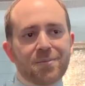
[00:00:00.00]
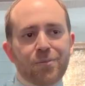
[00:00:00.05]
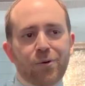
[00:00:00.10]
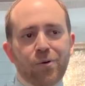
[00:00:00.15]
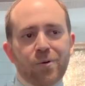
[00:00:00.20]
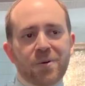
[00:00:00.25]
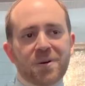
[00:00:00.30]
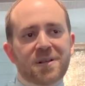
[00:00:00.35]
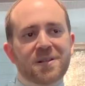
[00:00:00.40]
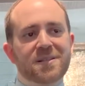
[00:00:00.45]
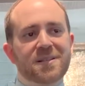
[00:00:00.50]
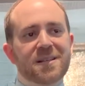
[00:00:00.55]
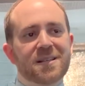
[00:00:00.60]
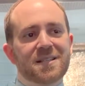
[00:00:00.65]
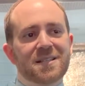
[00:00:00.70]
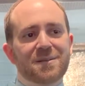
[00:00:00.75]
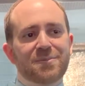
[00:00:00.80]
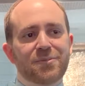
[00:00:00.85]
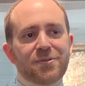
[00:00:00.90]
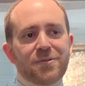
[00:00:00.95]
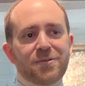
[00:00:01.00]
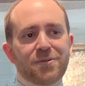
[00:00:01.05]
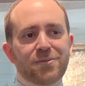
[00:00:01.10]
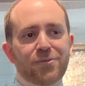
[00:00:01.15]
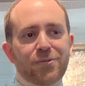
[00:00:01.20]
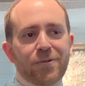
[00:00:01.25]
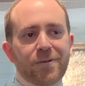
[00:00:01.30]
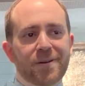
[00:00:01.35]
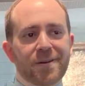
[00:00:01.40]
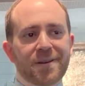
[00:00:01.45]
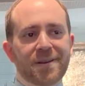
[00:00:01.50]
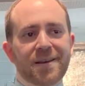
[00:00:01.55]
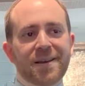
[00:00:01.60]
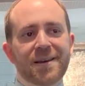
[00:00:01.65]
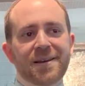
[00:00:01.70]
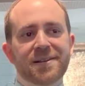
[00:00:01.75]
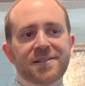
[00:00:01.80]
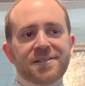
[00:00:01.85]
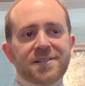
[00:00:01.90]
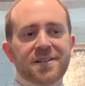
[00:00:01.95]
more accessible, more
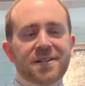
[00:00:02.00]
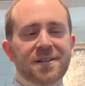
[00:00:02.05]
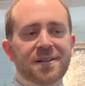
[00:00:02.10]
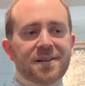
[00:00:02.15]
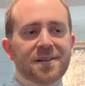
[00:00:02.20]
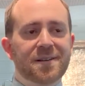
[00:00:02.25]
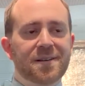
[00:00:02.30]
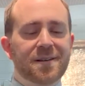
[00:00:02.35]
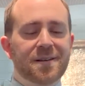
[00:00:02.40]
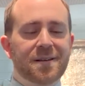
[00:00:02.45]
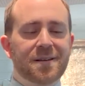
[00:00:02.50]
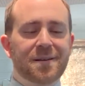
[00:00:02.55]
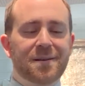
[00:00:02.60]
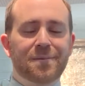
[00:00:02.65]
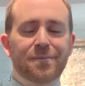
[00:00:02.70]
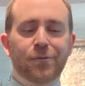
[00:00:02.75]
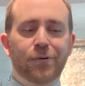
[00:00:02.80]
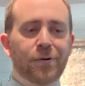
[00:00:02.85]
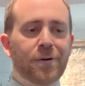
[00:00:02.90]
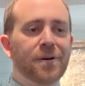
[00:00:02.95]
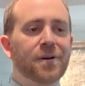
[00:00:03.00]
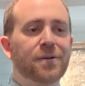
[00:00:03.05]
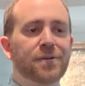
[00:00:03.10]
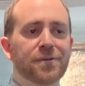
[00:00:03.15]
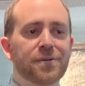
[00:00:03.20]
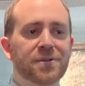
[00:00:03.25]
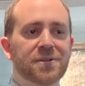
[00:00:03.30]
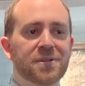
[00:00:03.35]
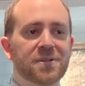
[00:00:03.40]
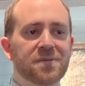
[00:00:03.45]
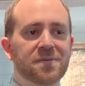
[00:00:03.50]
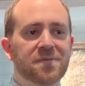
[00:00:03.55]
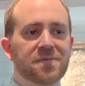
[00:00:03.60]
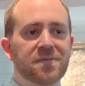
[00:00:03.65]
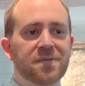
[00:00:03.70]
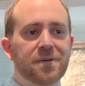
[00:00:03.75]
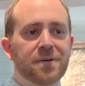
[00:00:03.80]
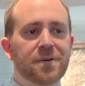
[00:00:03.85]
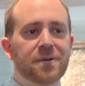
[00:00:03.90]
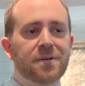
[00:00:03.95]
engaging, uh, more inclusive
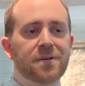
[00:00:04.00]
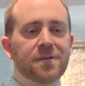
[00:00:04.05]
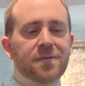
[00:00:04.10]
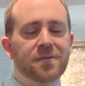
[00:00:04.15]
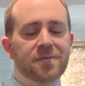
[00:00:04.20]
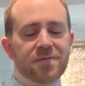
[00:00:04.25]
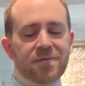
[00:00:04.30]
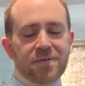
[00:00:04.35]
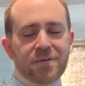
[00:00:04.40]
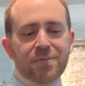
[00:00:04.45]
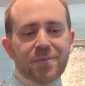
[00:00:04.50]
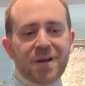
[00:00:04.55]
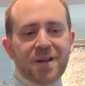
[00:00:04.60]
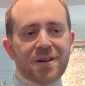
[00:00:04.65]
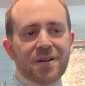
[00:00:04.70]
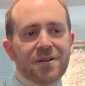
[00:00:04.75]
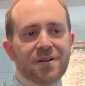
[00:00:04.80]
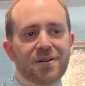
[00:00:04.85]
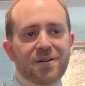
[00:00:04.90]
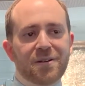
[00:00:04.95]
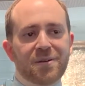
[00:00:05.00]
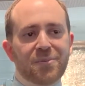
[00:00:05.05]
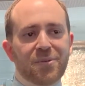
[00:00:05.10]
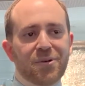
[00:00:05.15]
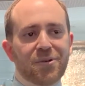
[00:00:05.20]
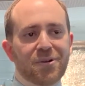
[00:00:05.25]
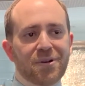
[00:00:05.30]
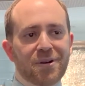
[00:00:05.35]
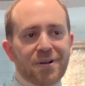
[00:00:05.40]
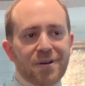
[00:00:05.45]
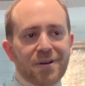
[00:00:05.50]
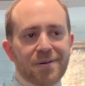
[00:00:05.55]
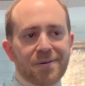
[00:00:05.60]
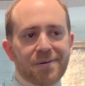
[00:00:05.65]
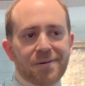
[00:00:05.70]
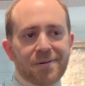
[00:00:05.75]
for for many in our community.